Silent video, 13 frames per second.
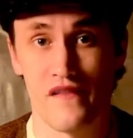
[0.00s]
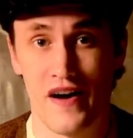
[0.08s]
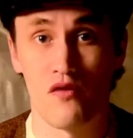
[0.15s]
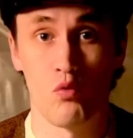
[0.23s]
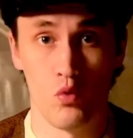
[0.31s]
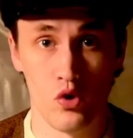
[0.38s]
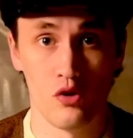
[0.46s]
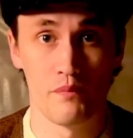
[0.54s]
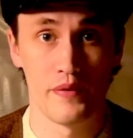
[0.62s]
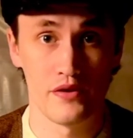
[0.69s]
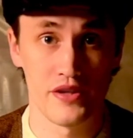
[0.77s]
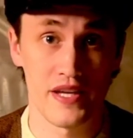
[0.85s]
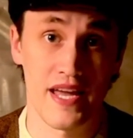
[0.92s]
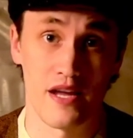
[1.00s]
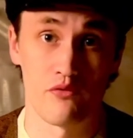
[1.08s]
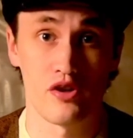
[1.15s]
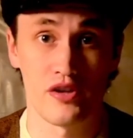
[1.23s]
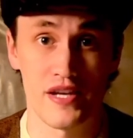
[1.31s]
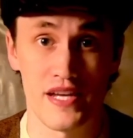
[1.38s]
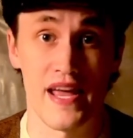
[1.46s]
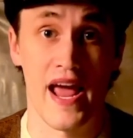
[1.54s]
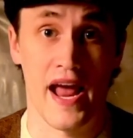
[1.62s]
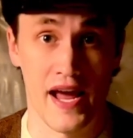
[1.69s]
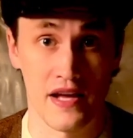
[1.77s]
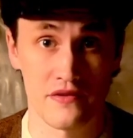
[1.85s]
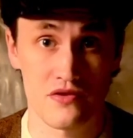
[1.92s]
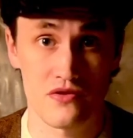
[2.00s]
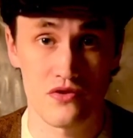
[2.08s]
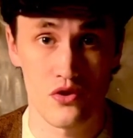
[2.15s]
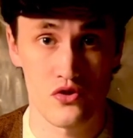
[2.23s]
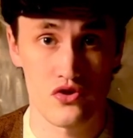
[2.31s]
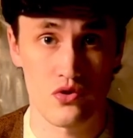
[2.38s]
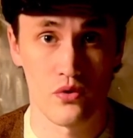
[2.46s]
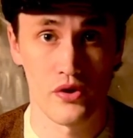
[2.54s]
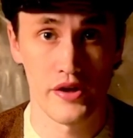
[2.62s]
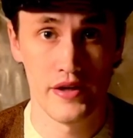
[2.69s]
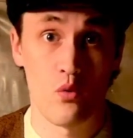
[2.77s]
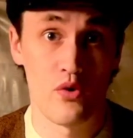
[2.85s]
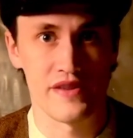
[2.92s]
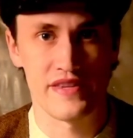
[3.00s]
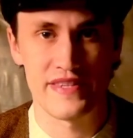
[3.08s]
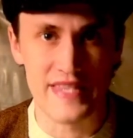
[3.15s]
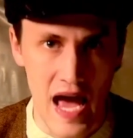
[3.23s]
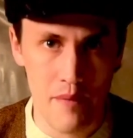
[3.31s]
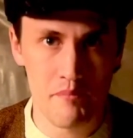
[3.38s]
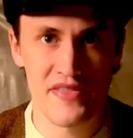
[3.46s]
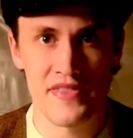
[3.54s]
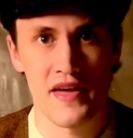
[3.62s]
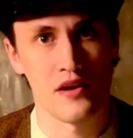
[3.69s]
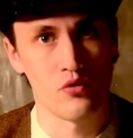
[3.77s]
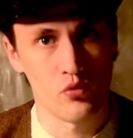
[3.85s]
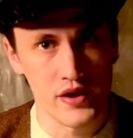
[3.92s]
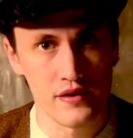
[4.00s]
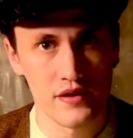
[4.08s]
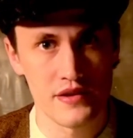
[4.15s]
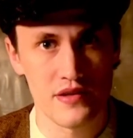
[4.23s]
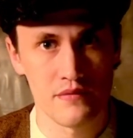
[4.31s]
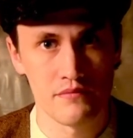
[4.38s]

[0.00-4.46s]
of how world building can really enhance your story with depth and realism.